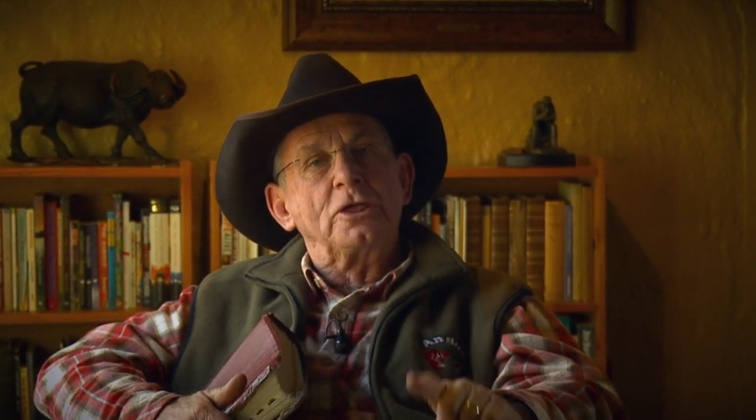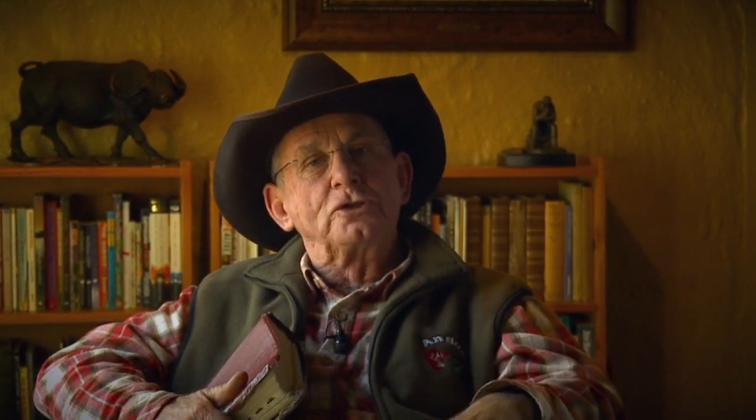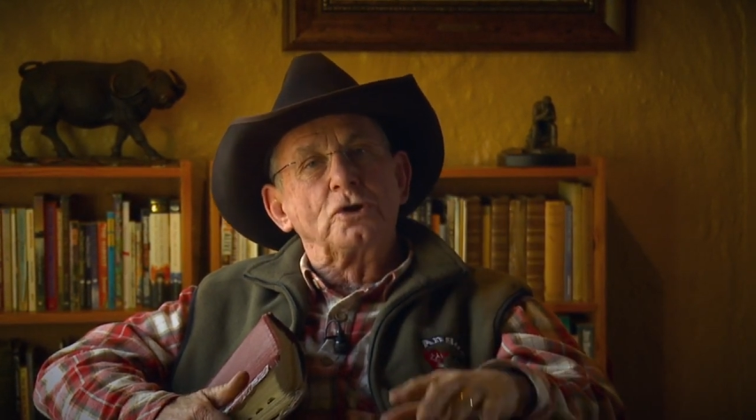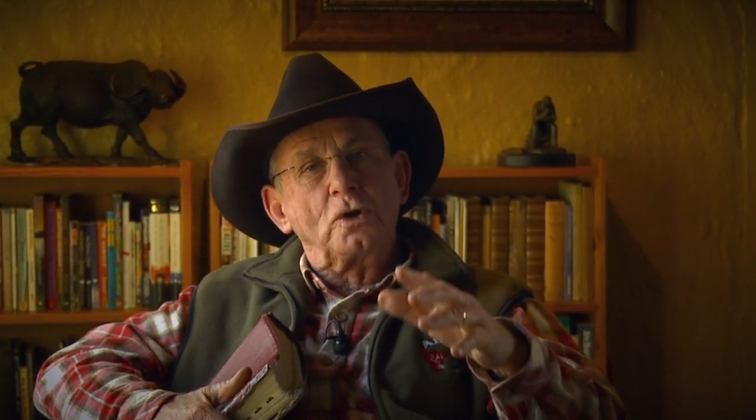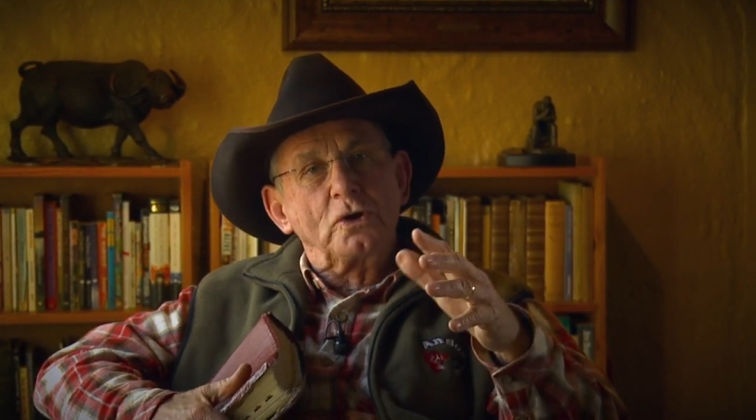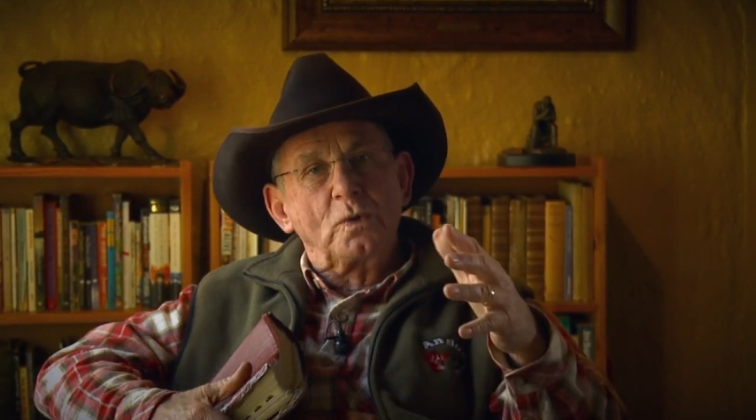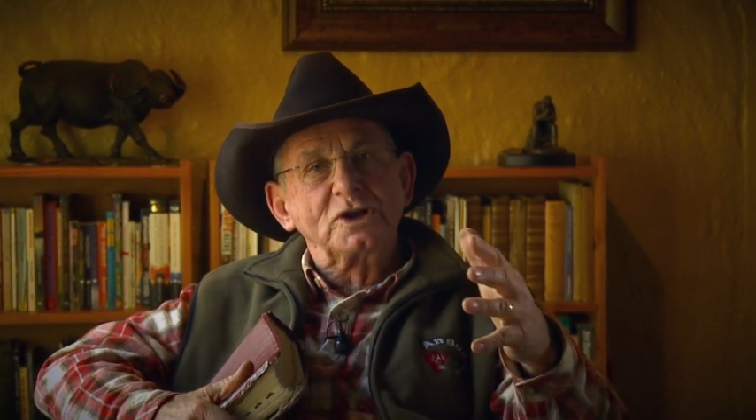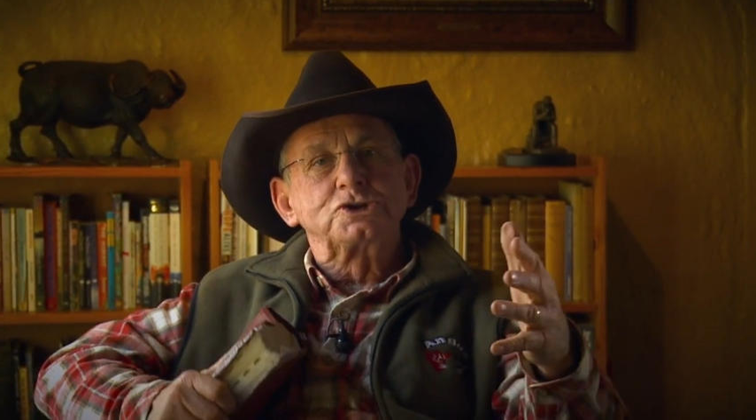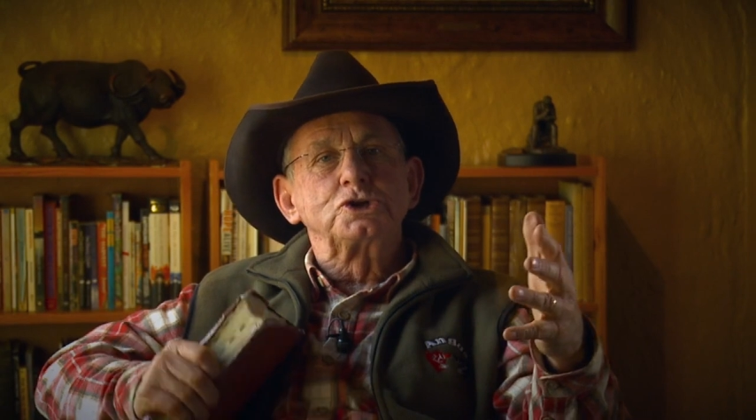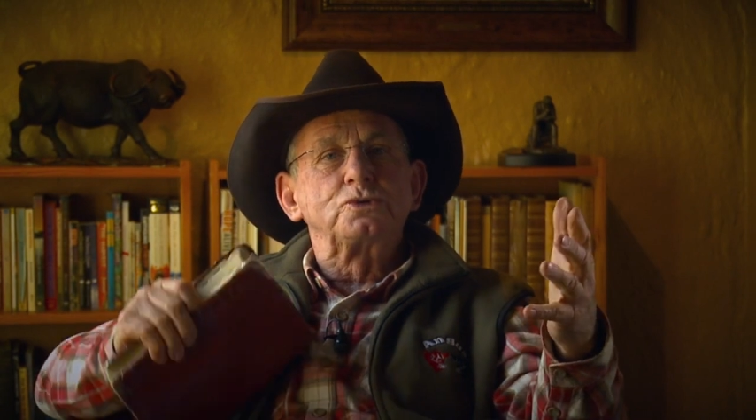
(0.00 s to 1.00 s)
The Lord
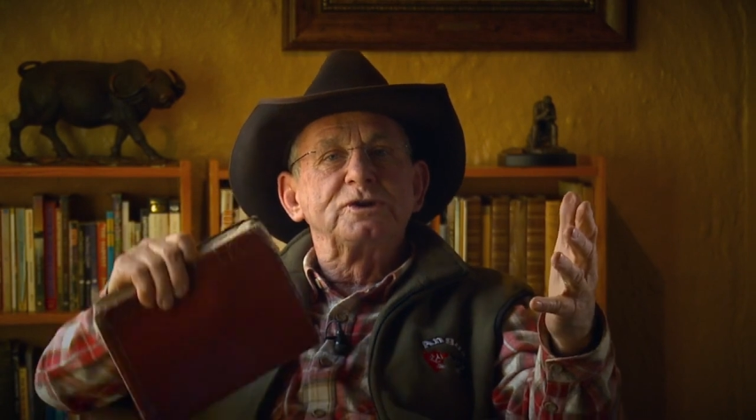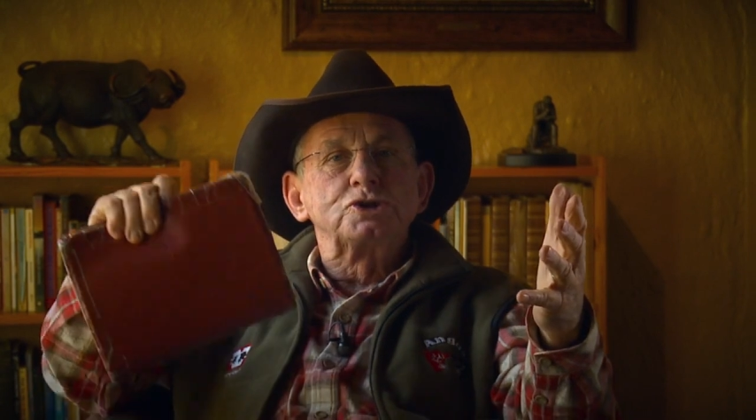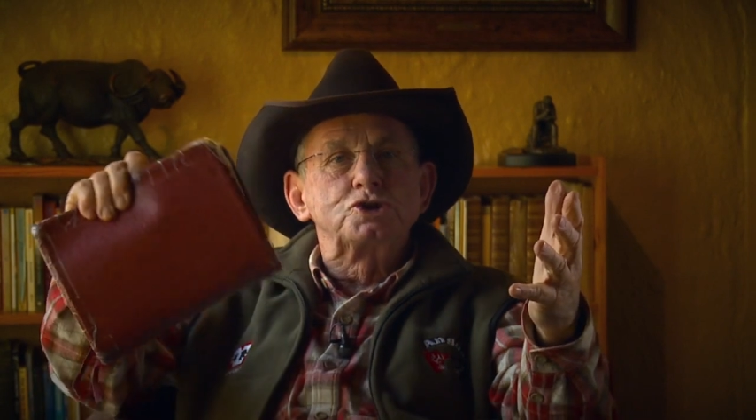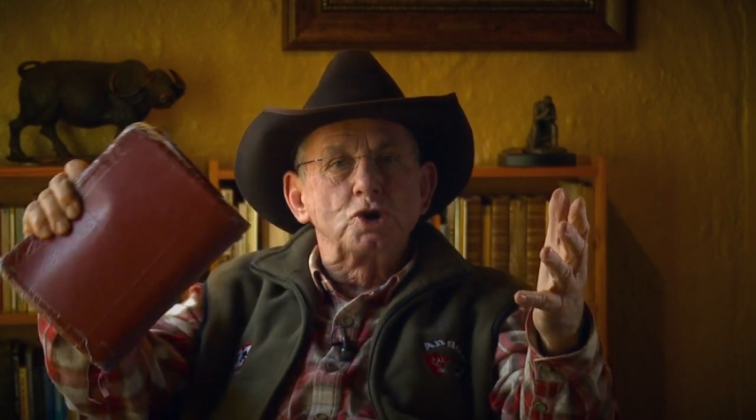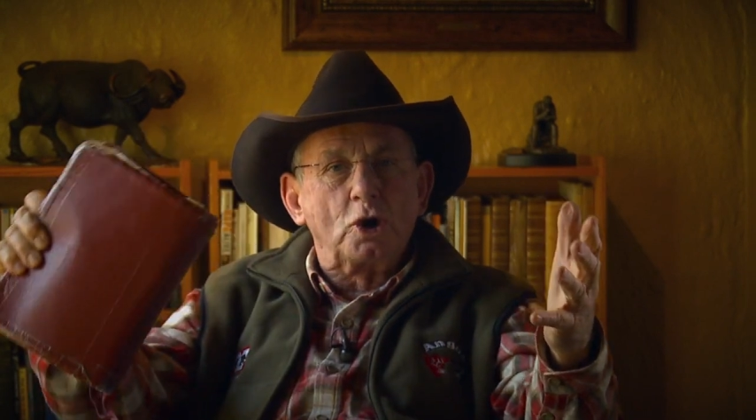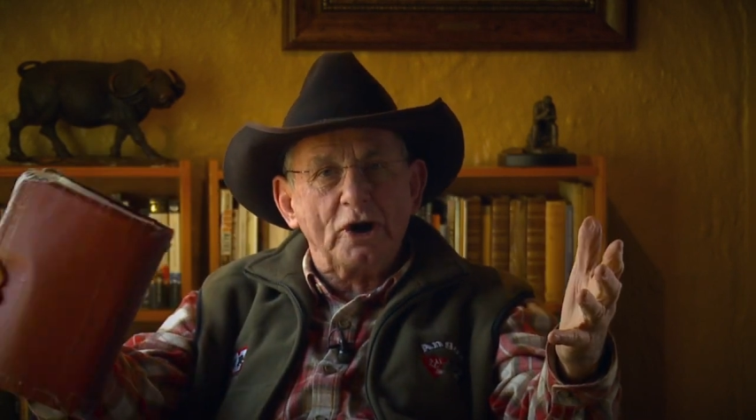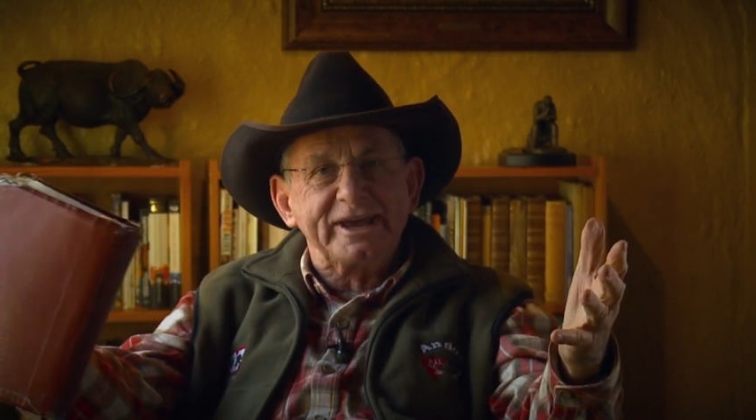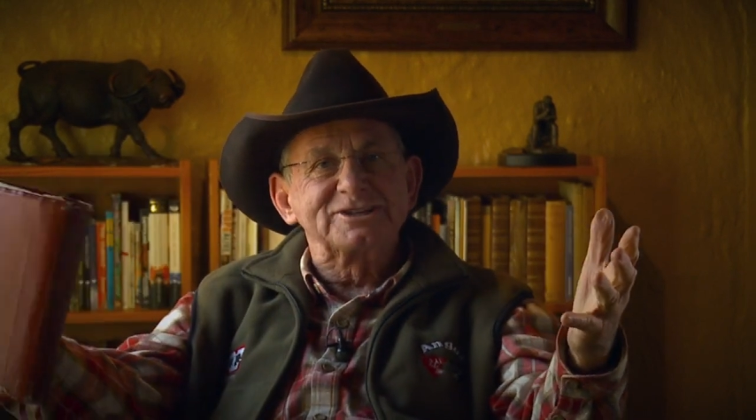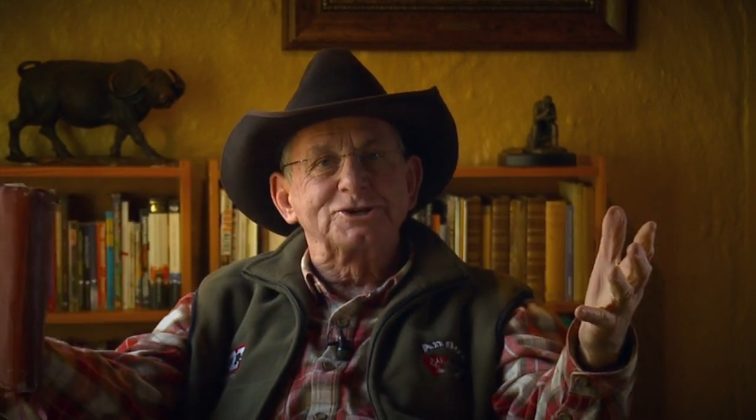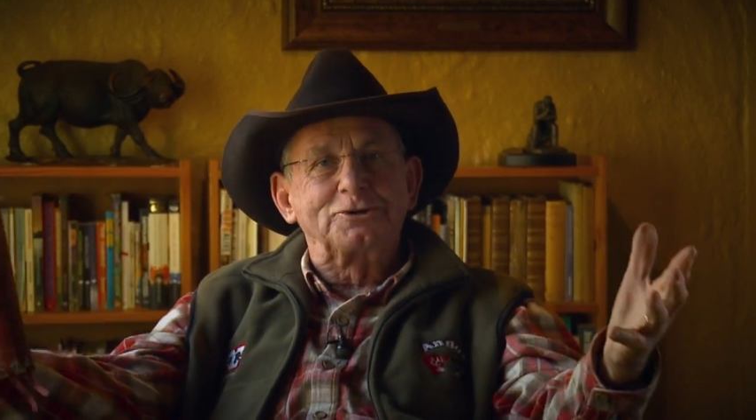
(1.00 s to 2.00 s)
wants you to enjoy His